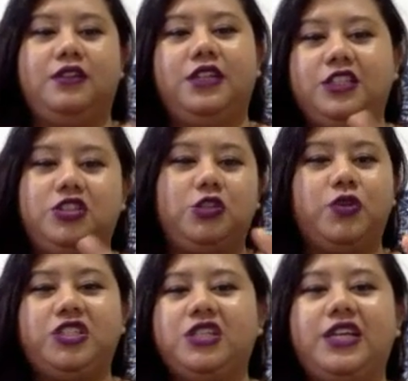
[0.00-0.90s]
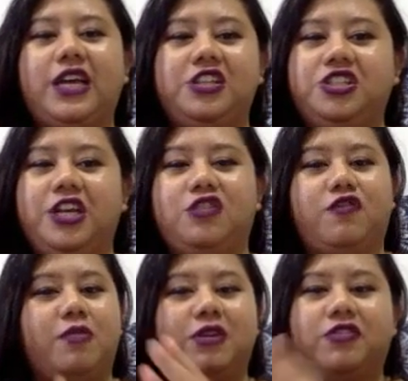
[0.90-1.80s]
this, situation can
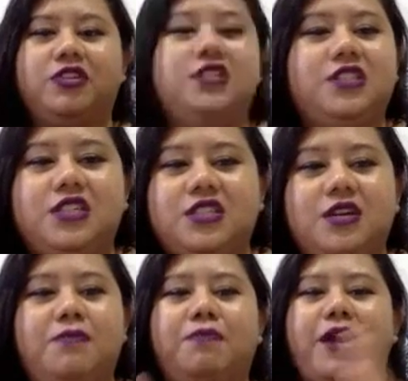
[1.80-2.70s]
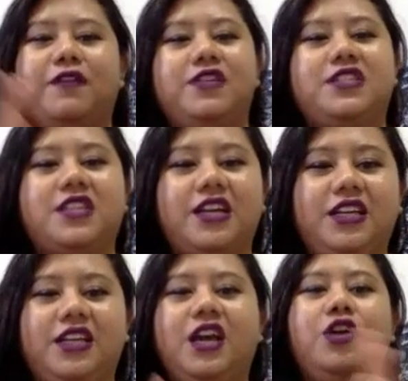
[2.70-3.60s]
change from a criticism, private
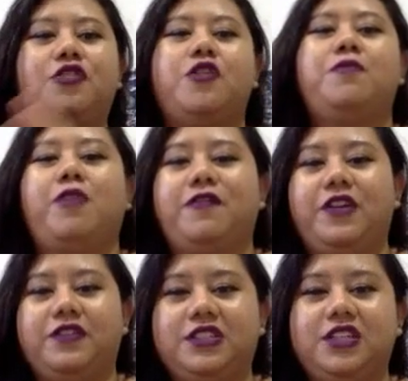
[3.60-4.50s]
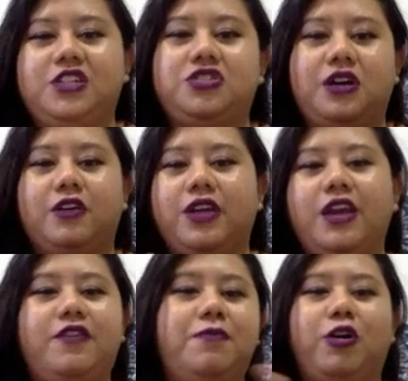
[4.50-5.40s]
study, non-profit research,
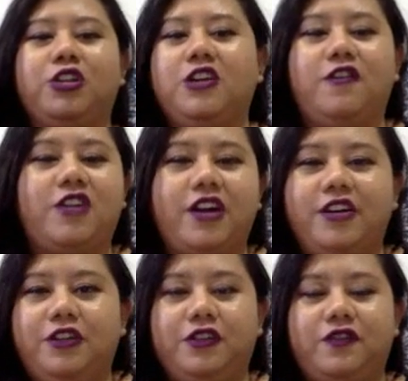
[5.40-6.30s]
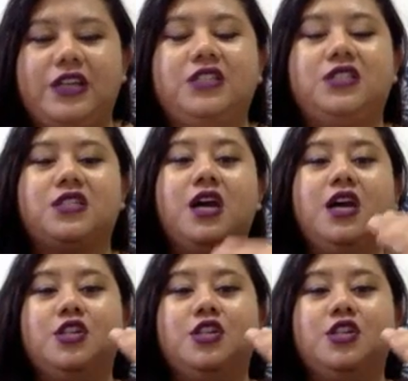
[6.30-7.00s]
okay, reporting of current events.